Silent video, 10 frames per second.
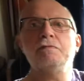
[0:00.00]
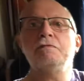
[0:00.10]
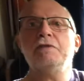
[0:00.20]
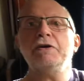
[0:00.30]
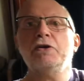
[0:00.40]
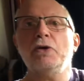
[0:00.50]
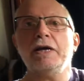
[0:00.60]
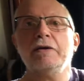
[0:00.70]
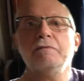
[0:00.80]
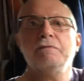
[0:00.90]
Very
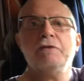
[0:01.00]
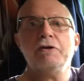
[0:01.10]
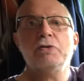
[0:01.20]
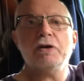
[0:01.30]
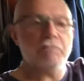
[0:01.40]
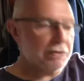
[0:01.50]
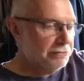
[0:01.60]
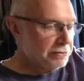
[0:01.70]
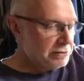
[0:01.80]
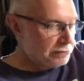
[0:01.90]
quick run
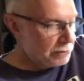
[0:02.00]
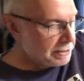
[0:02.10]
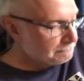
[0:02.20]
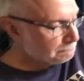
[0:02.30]
through this week.